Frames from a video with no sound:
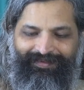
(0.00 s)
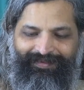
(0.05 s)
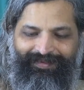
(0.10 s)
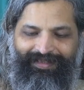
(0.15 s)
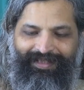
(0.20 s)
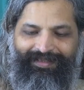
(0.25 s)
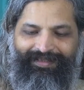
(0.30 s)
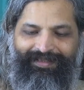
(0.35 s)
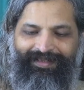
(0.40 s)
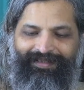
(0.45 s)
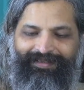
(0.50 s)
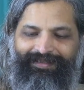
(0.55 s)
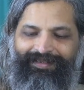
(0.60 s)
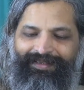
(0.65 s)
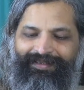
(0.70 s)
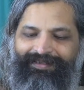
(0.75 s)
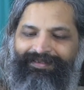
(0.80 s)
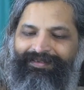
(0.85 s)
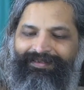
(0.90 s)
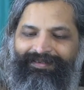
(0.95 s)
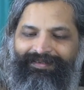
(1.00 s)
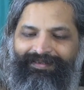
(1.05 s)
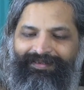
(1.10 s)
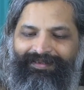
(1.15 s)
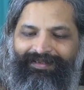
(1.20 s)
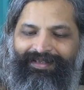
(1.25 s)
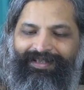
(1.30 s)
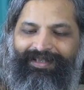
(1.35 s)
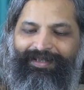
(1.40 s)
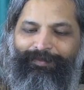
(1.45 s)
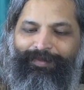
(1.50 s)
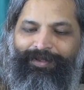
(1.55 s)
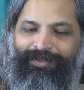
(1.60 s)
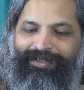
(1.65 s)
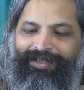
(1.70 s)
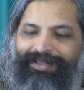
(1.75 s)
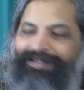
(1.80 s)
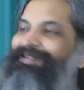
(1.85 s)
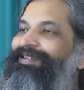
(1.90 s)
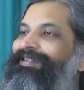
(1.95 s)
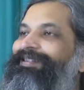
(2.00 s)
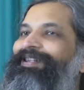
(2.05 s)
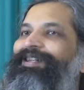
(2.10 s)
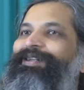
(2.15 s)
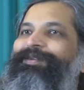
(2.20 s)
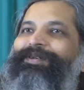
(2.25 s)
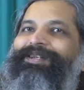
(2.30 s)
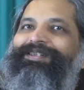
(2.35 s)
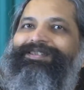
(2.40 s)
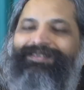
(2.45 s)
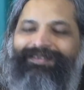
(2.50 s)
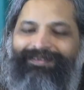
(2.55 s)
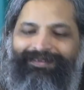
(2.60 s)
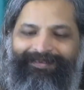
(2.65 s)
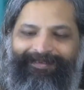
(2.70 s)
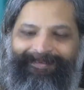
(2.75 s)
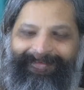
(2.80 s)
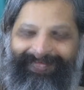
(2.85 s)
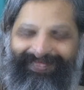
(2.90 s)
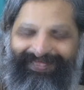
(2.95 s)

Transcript: That's like that. Anybody else has any question? Yes.